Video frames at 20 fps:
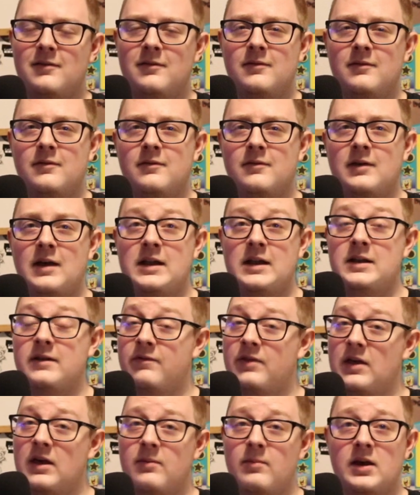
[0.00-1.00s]
if
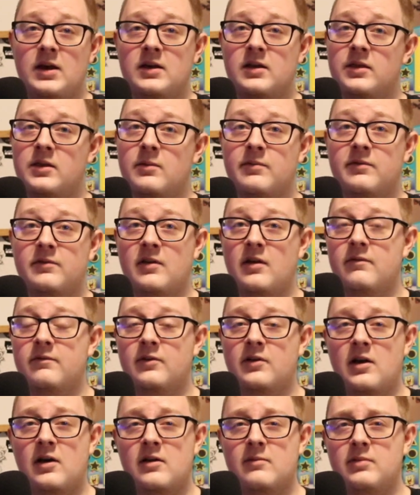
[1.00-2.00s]
they make it themselves,
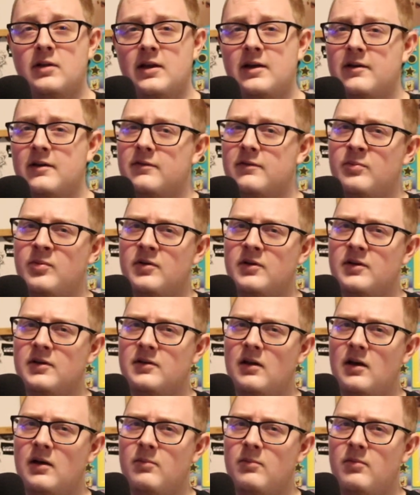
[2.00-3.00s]
God bless, but
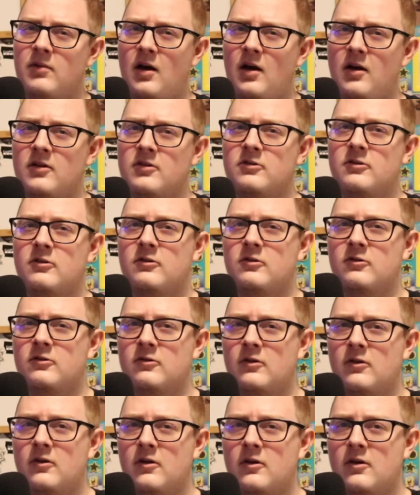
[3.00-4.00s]
I'm not
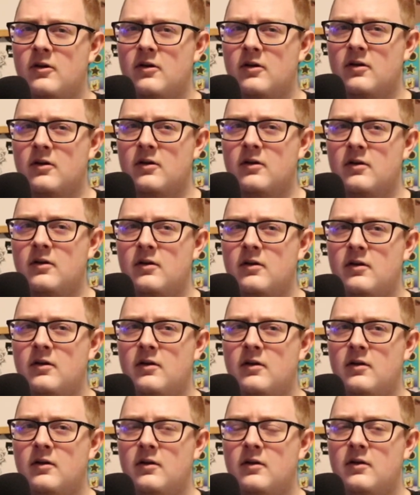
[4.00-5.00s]
sure
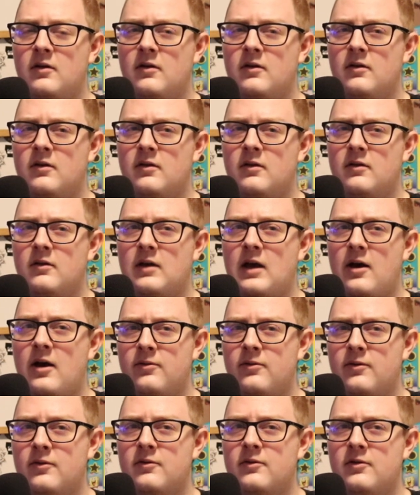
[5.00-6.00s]
how
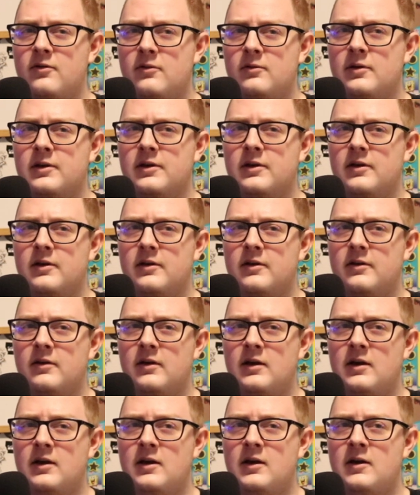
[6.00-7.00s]
they're doing it.
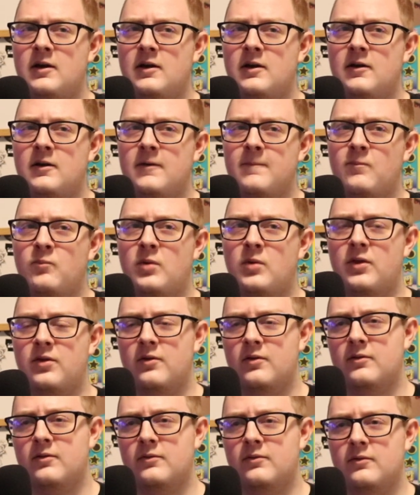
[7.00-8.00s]
But
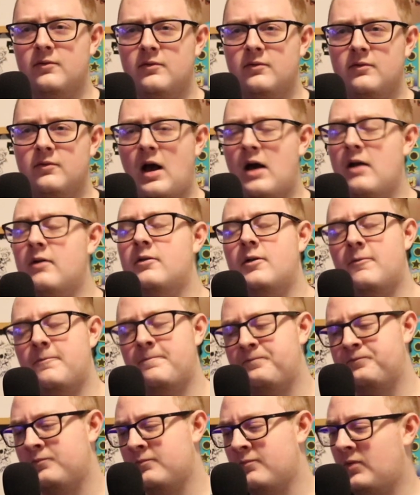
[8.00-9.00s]
I don't know.
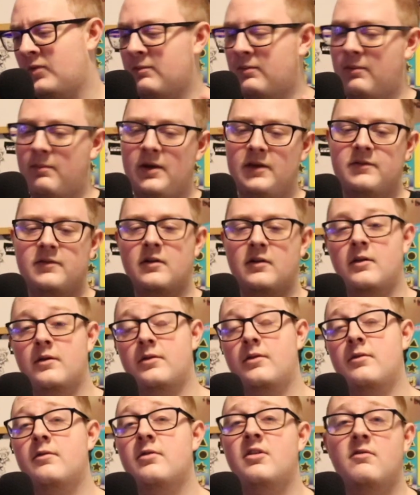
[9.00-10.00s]
But basically,
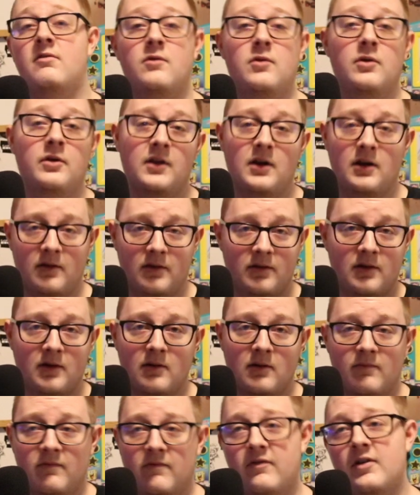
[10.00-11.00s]
the void that I think
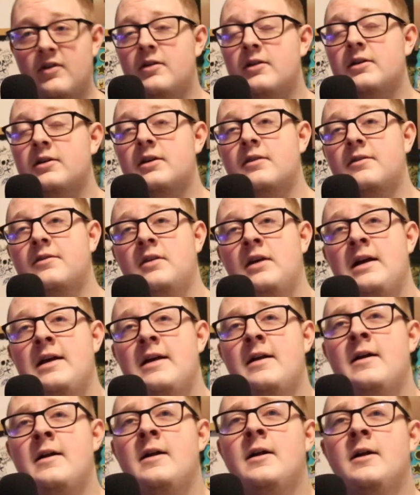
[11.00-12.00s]
I'm filling is,
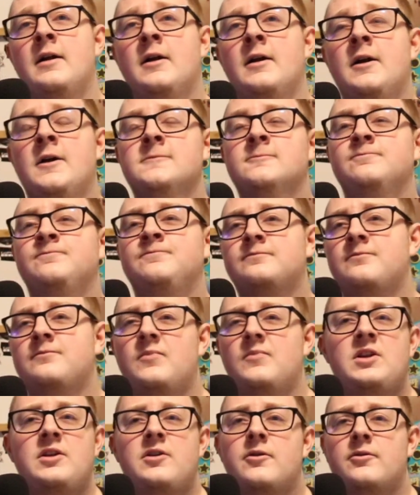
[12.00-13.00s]

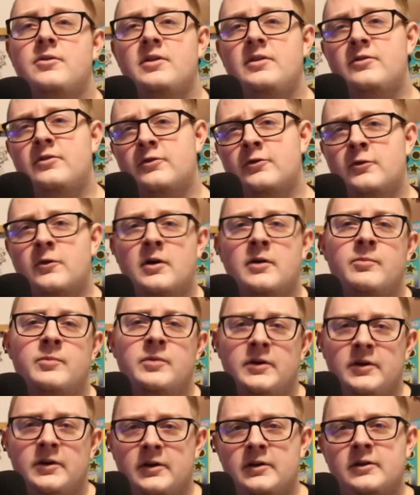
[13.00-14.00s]
these
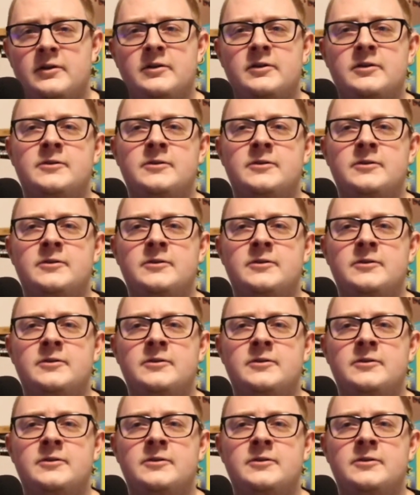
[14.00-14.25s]
trippy